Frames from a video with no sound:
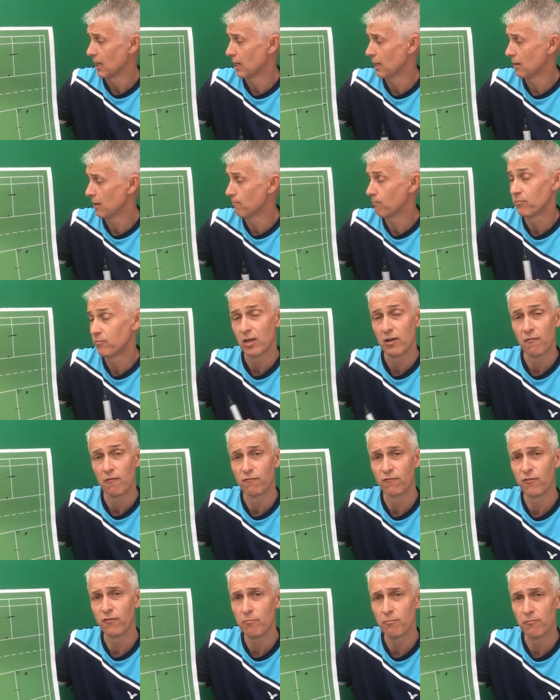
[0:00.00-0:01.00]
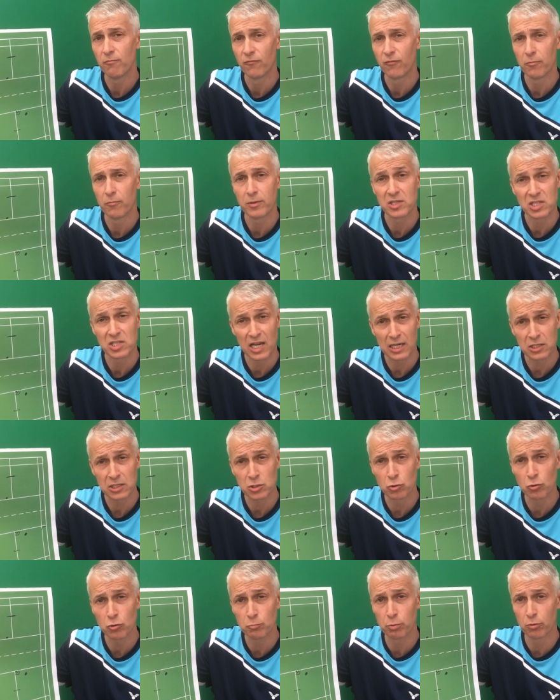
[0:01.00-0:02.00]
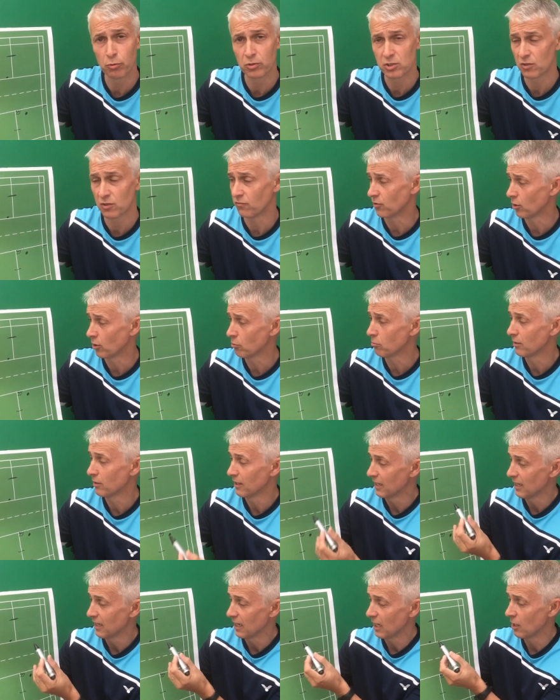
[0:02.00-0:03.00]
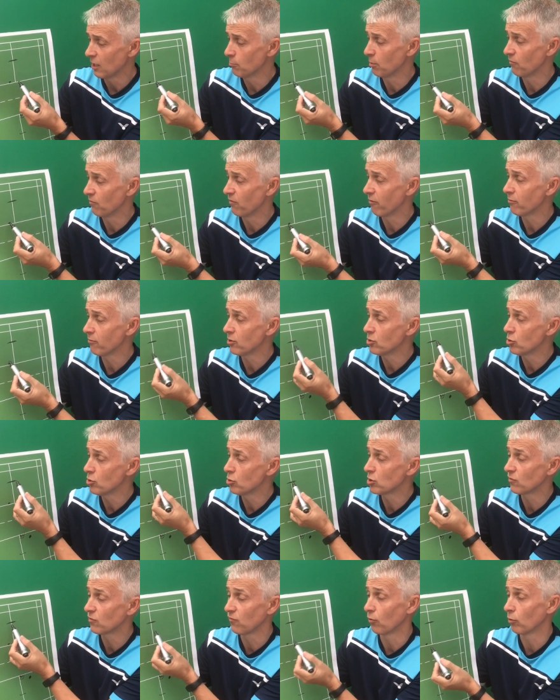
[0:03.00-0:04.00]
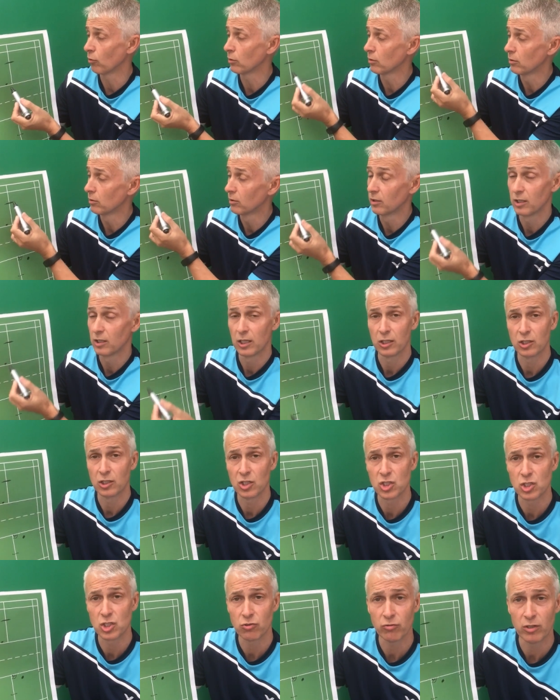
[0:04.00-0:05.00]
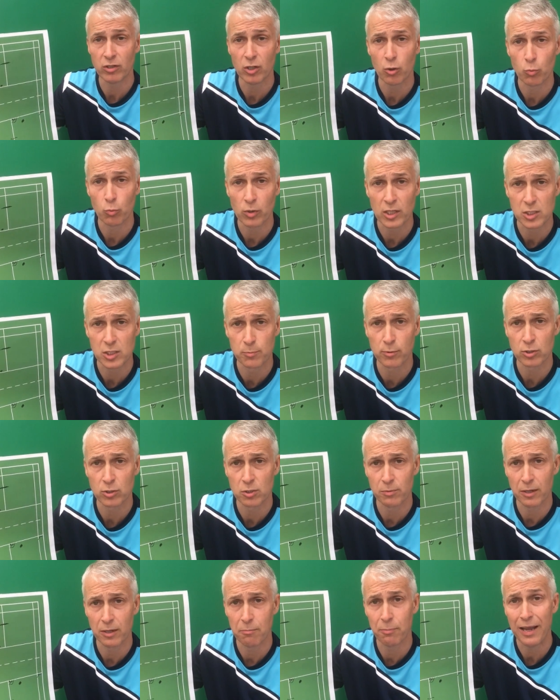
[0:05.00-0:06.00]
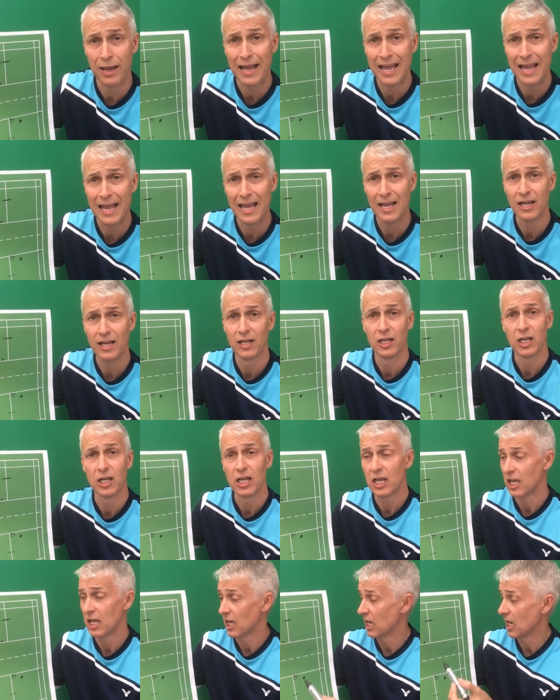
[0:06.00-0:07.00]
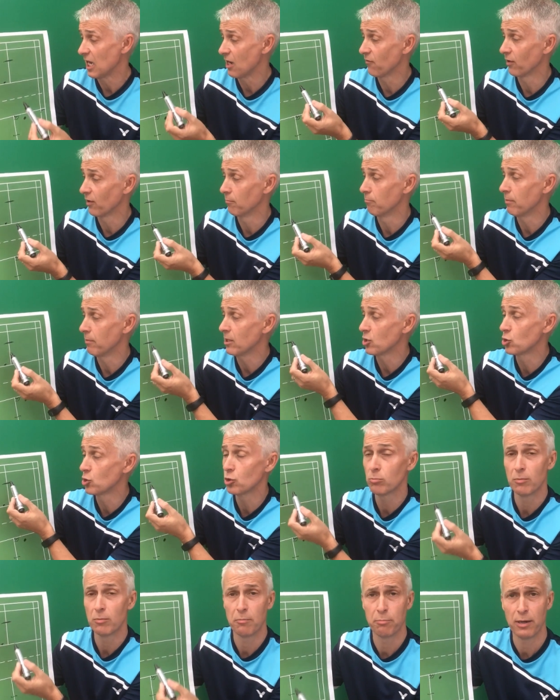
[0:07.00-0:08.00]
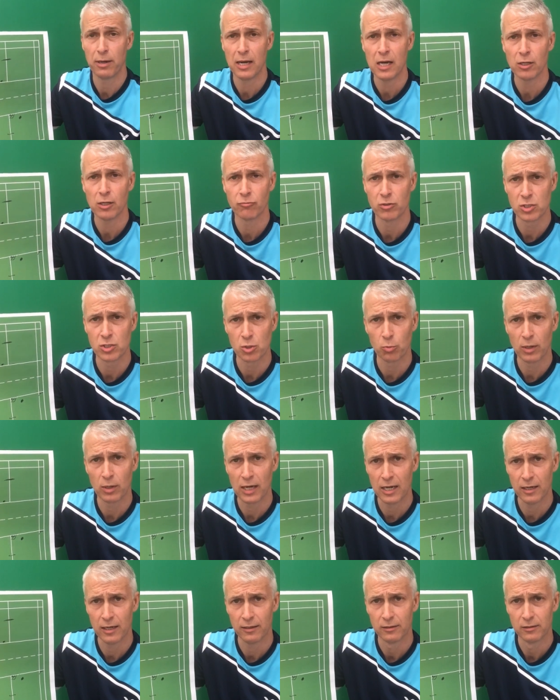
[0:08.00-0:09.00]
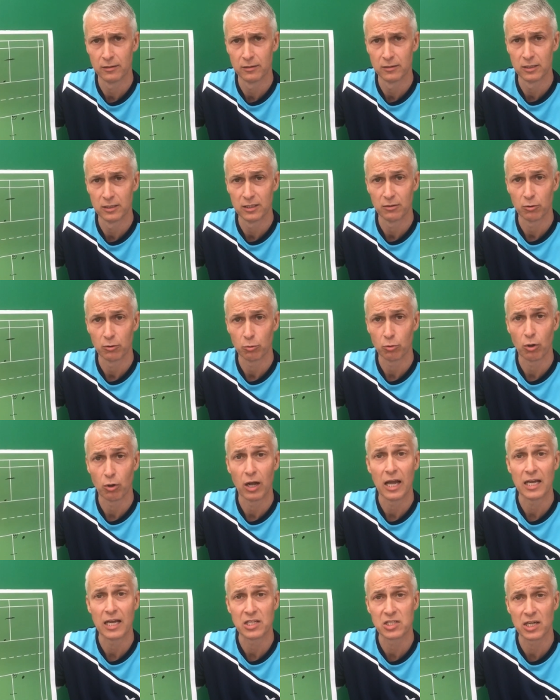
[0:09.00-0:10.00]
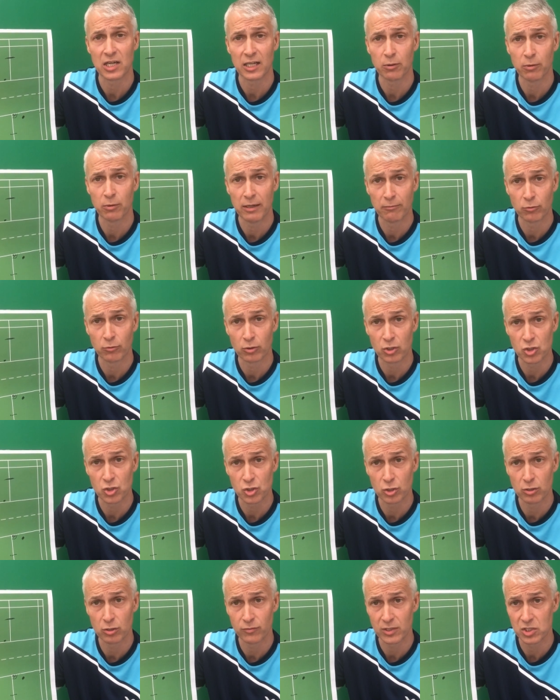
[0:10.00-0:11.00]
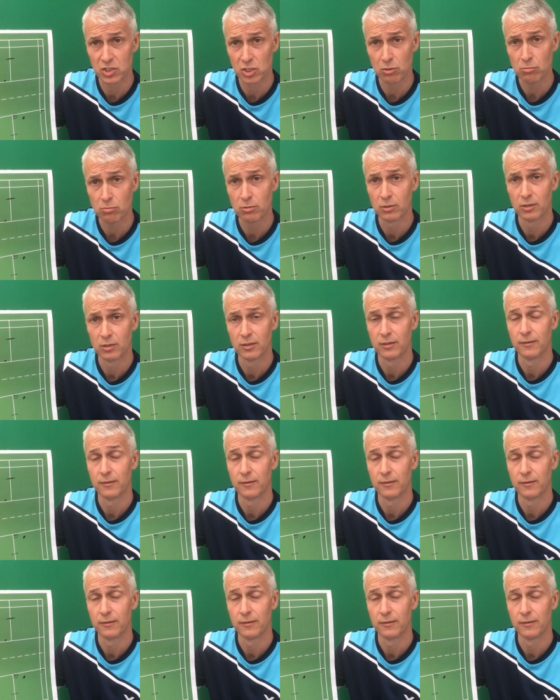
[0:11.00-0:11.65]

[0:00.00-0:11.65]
Um, from, from a tactical point of view, it'd be very useful, considering that we're supposed to be a pair, if I make sure my partner is aware exactly where I'm going to serve it to.